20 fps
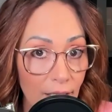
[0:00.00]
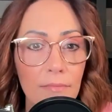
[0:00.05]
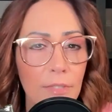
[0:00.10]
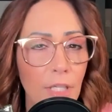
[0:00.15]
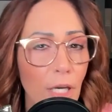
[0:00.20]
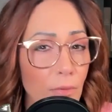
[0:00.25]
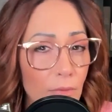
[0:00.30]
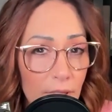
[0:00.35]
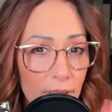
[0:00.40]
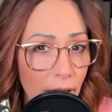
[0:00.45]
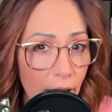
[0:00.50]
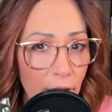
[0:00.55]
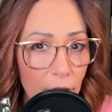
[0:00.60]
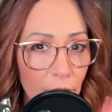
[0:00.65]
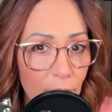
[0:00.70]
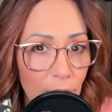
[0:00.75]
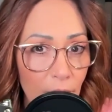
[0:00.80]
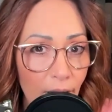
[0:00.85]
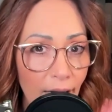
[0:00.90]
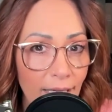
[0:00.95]
Don't set
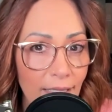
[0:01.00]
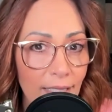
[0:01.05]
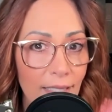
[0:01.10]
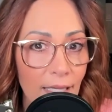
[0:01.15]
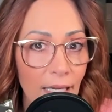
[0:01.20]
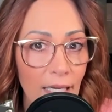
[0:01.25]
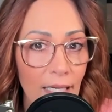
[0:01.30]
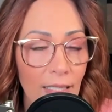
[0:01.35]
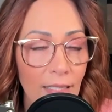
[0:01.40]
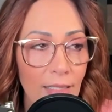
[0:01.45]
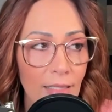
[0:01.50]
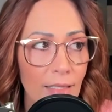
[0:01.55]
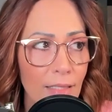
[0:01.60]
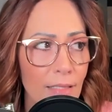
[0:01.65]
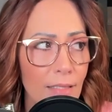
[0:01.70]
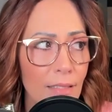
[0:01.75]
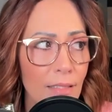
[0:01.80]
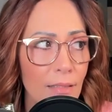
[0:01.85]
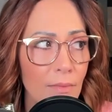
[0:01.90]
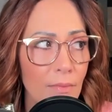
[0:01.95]
your prices